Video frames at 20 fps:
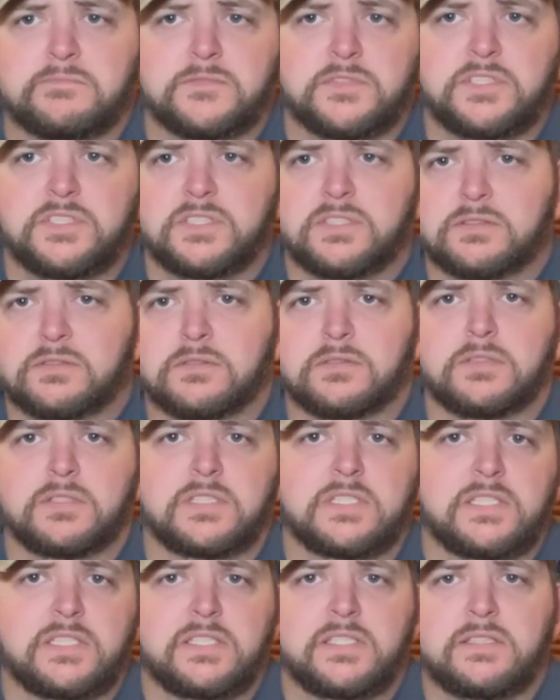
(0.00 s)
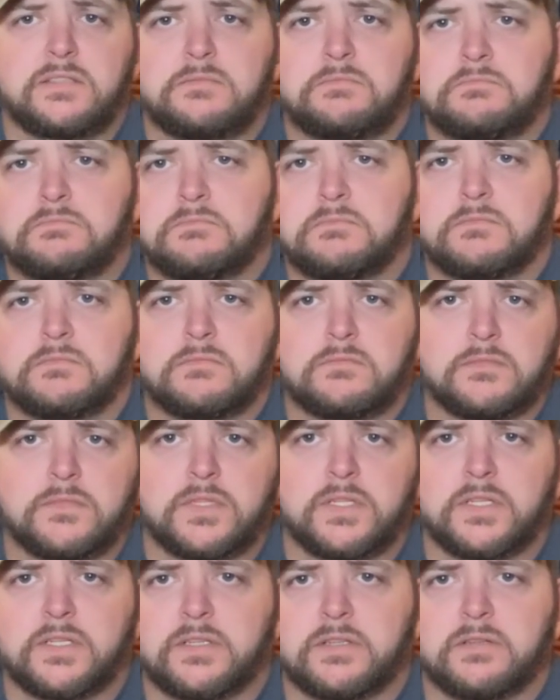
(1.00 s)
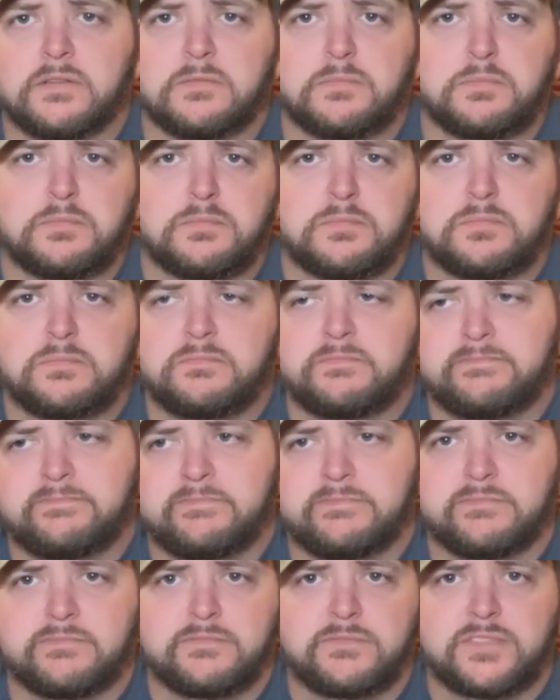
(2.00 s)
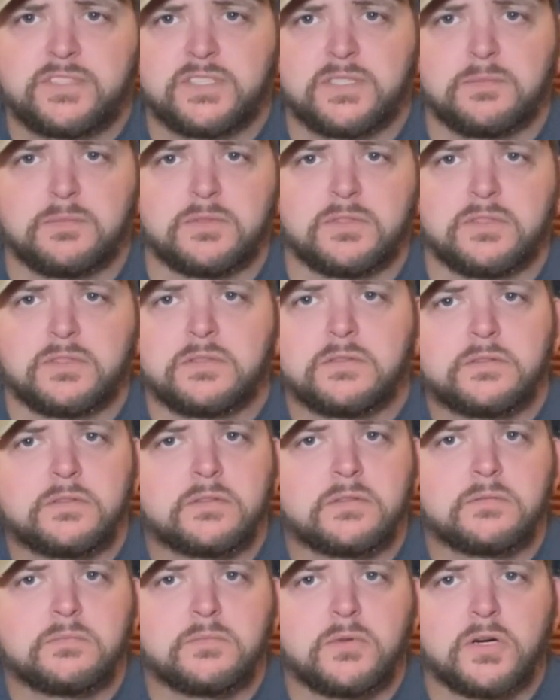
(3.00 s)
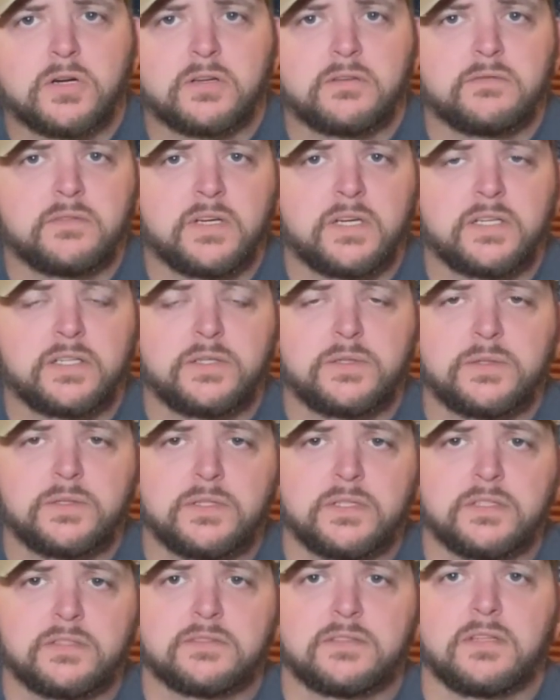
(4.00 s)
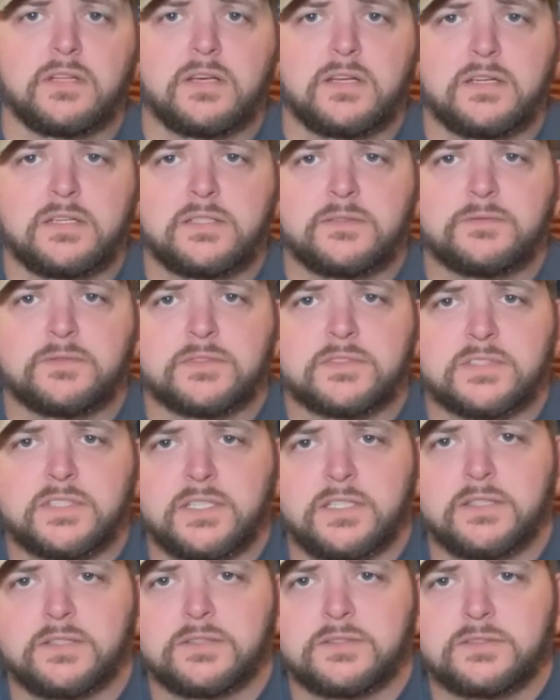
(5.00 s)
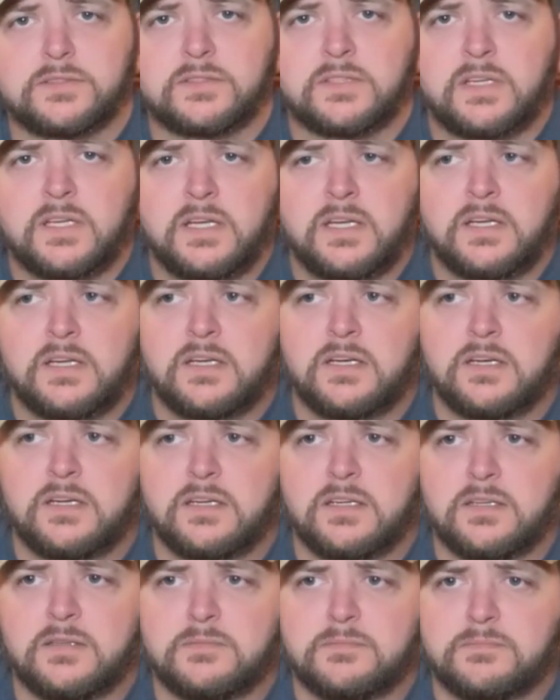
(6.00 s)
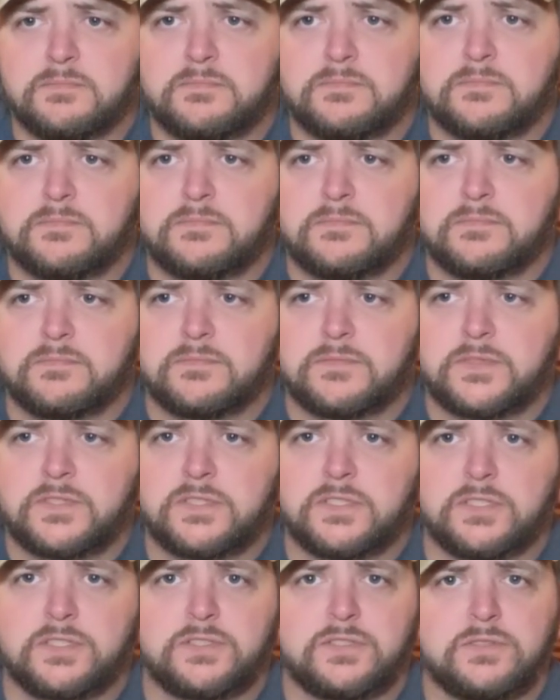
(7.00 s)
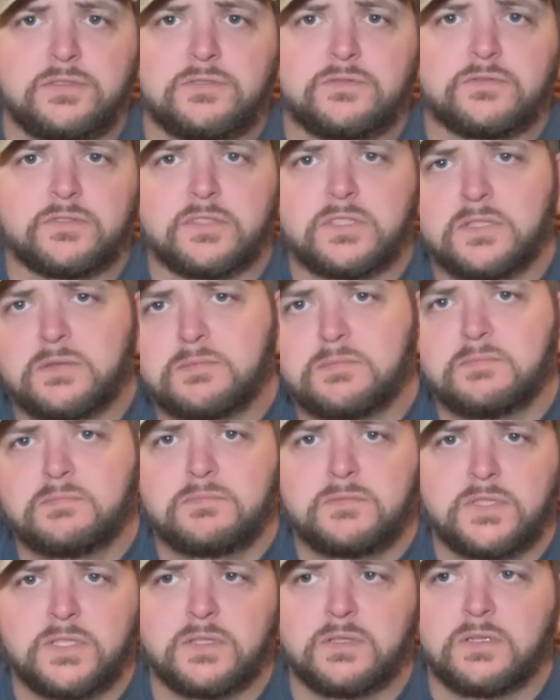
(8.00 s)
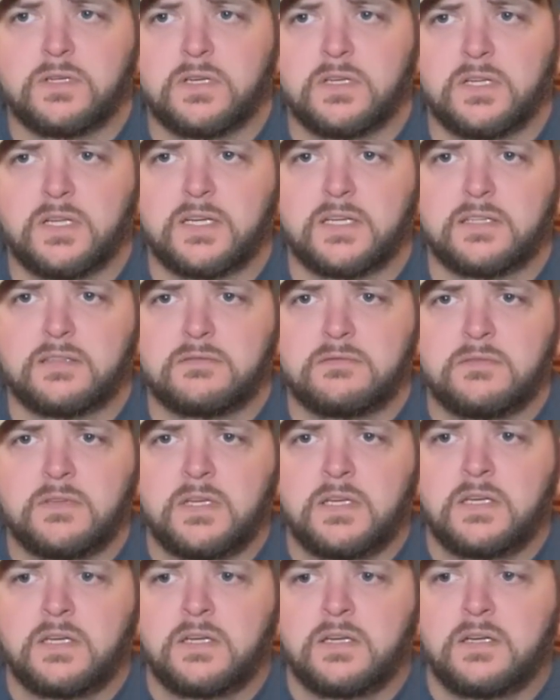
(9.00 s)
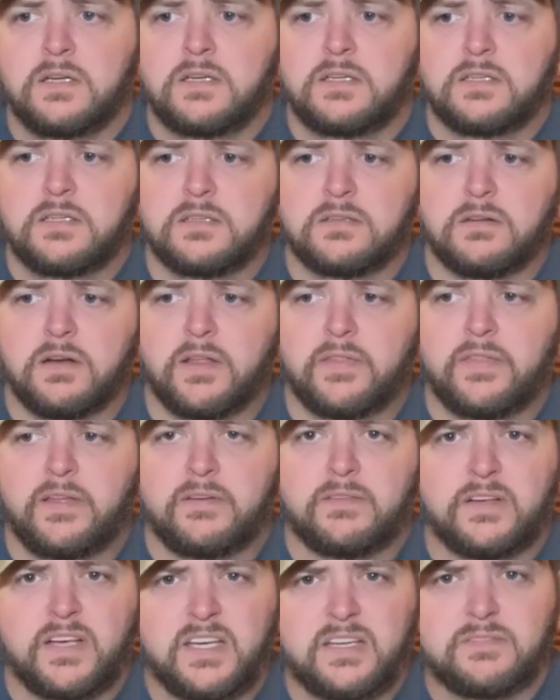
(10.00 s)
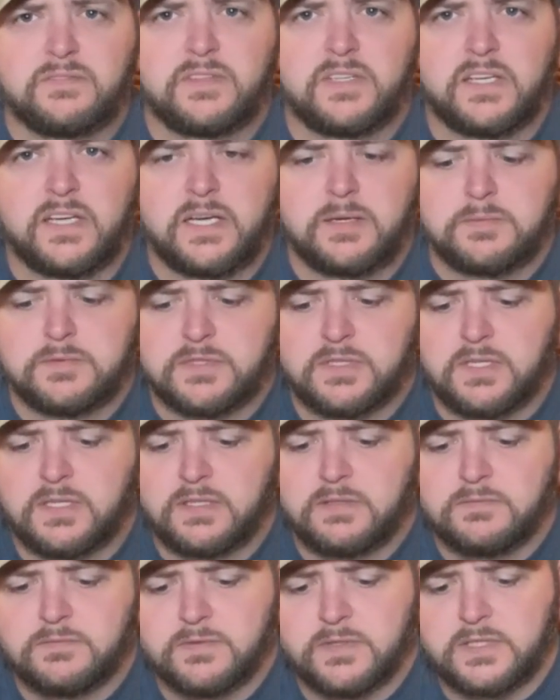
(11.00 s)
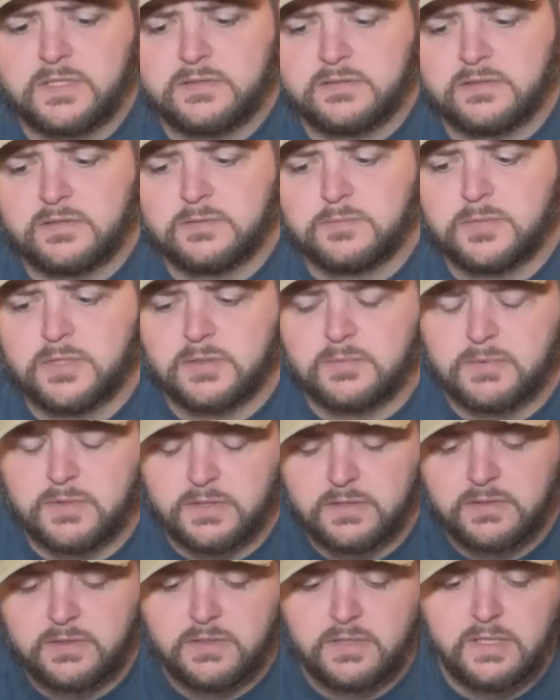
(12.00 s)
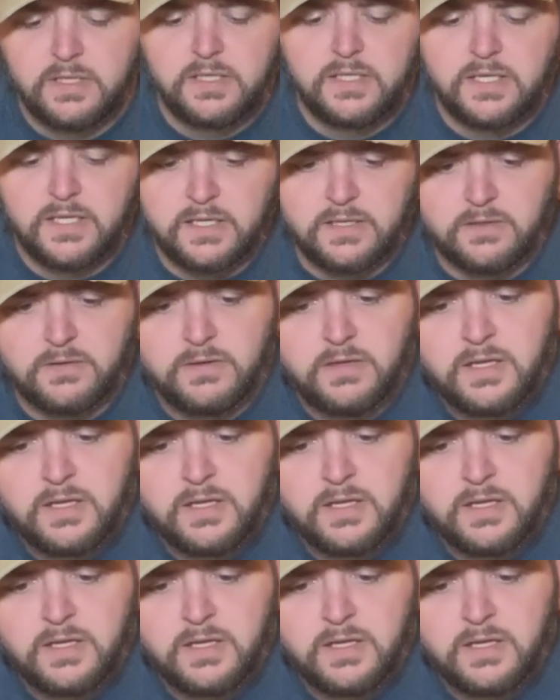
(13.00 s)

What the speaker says: generally they're similar to market value, and there's a lot of different sellers to choose from, you know, unlike, you know, I kind of feel like Amazon inflates a little bit, but anyhow,